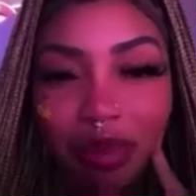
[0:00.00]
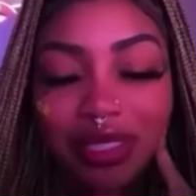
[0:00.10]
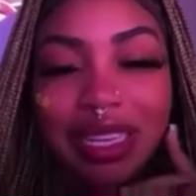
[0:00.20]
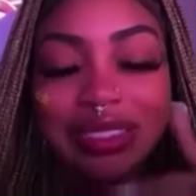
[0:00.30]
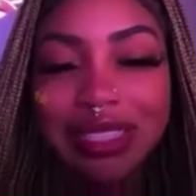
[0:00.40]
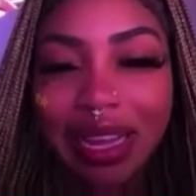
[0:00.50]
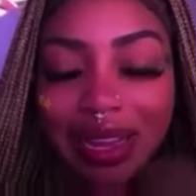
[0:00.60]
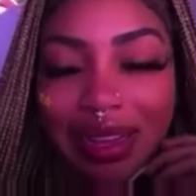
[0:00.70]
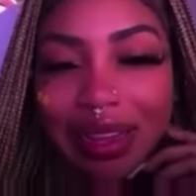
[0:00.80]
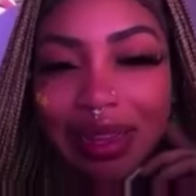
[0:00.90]
You're pregnant,
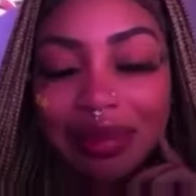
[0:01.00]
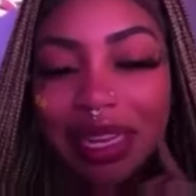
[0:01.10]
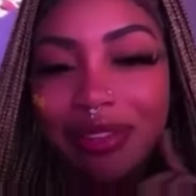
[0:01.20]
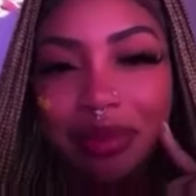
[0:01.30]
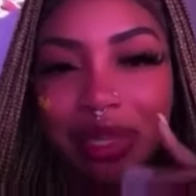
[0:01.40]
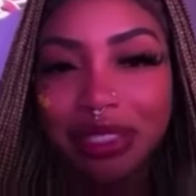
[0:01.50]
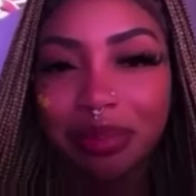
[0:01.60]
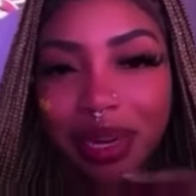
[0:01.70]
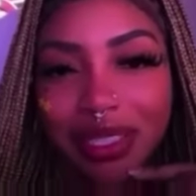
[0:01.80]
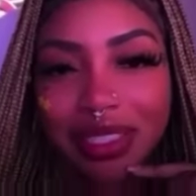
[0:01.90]
yeah. I'm 11 months
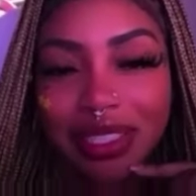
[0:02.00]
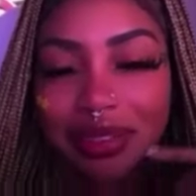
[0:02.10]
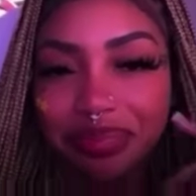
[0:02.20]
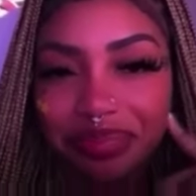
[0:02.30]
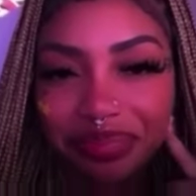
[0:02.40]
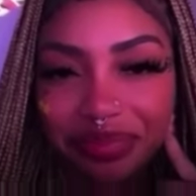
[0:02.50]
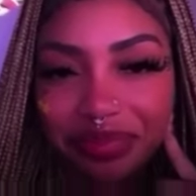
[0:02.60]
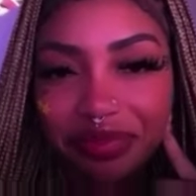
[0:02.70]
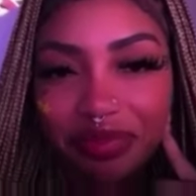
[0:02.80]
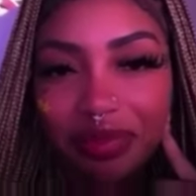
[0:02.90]
pregnant.
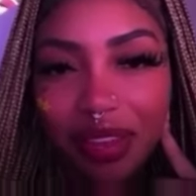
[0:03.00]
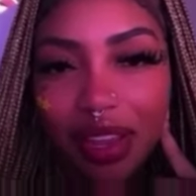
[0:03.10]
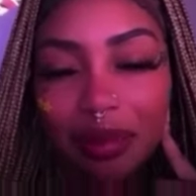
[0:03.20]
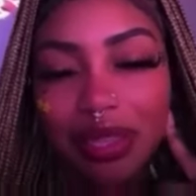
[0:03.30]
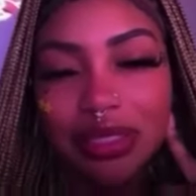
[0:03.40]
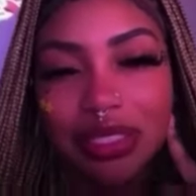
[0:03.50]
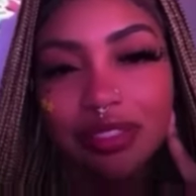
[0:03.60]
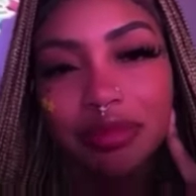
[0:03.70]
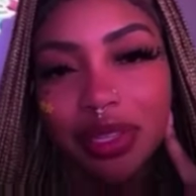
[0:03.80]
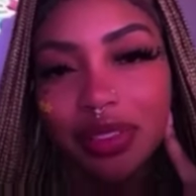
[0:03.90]
I'm about to
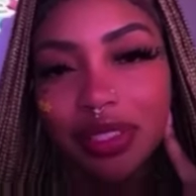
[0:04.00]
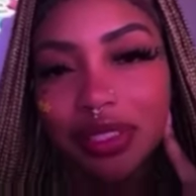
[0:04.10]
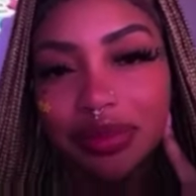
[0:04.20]
give birth.